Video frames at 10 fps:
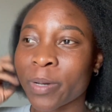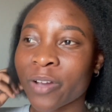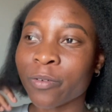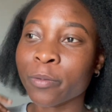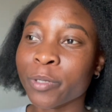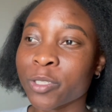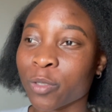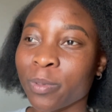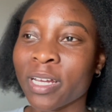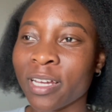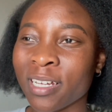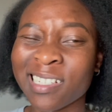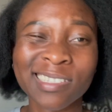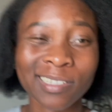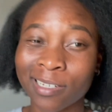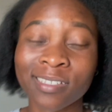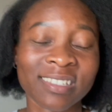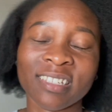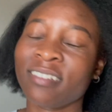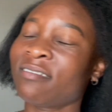Back from the beauty supply,
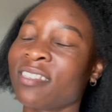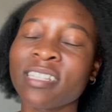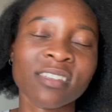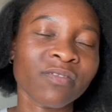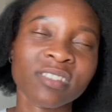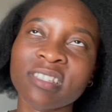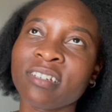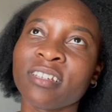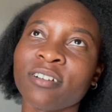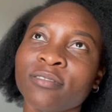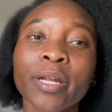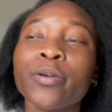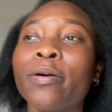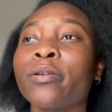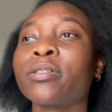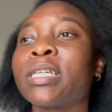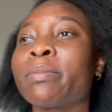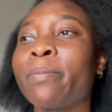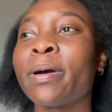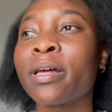it's giving slick down. Anyway, I want to go take
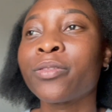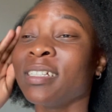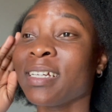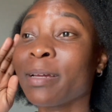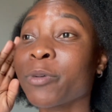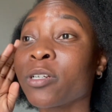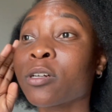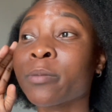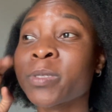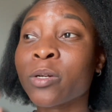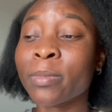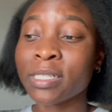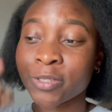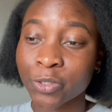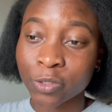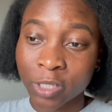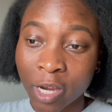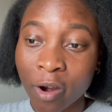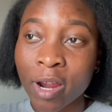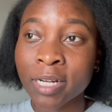my bath and then I'm gonna come start on my sister's
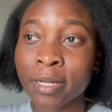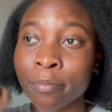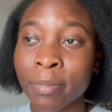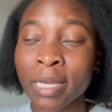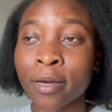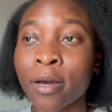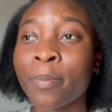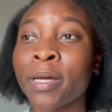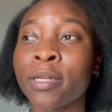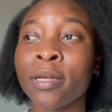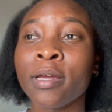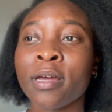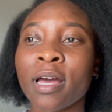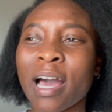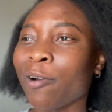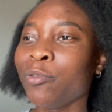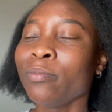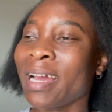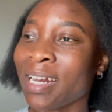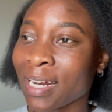hair and their makeup, and I'll do
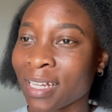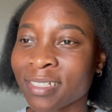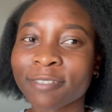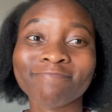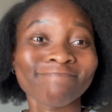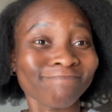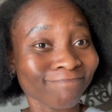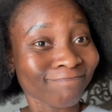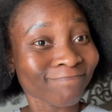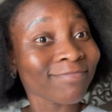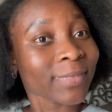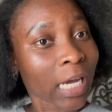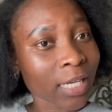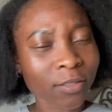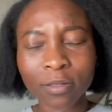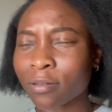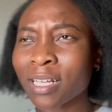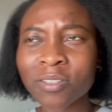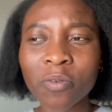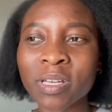mine last.
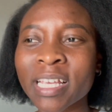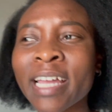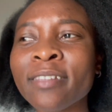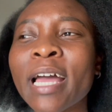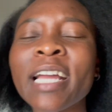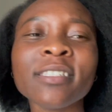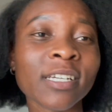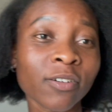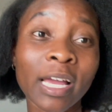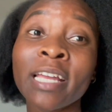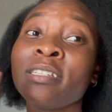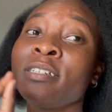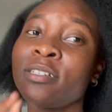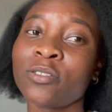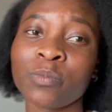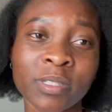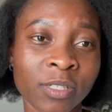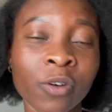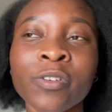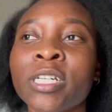As always, I need to be
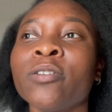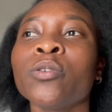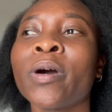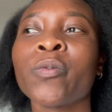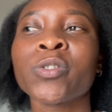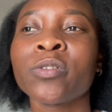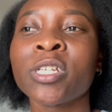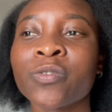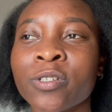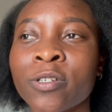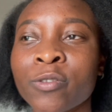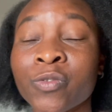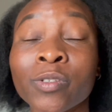selfish. I don't know why I always do this for girls.